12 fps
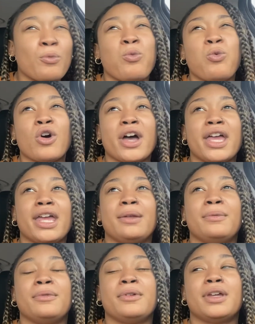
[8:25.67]
what
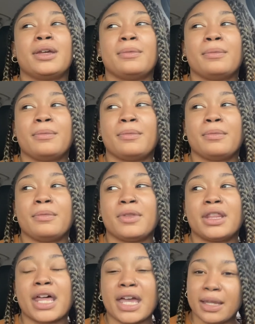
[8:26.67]

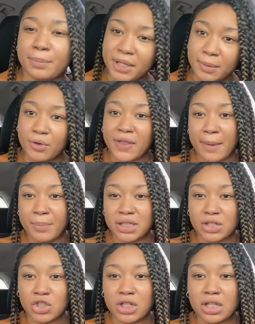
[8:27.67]
like people in that
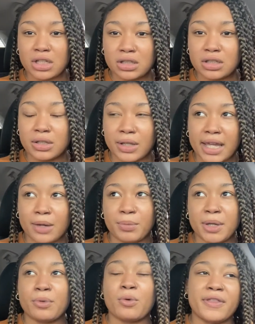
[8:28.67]
position, like
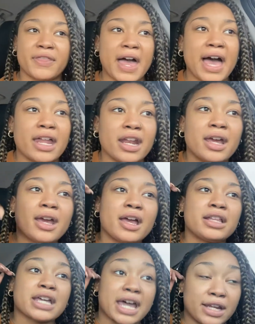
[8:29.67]
people with that
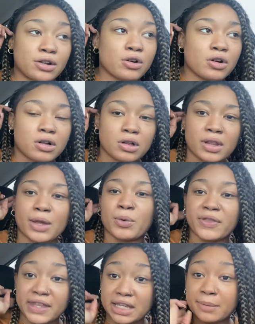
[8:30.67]
title, like
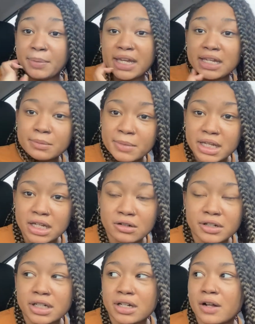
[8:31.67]
what they get paid in my
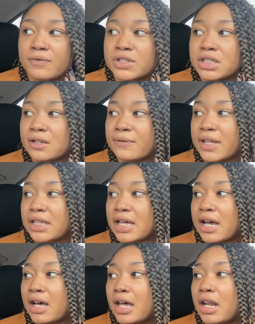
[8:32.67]
area and stuff like
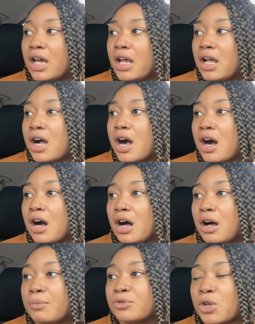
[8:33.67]
that.
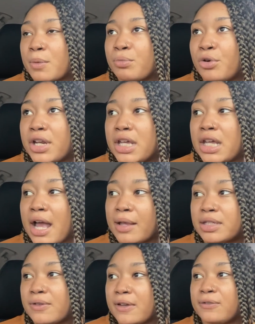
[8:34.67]
Um, so I'm pretty, I,
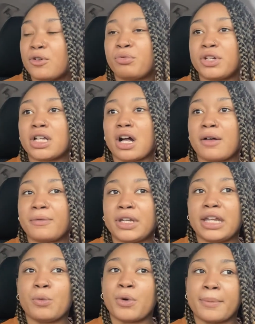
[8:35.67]
I feel pretty
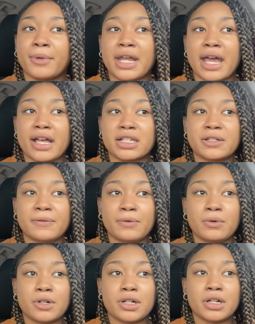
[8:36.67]
confident in what I'm going to ask
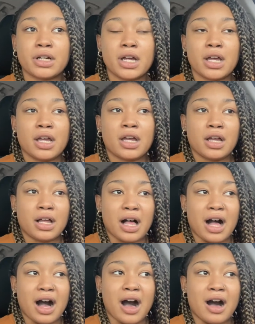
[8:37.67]
for.
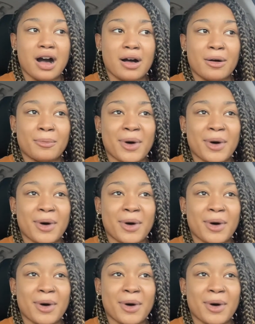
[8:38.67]
Um,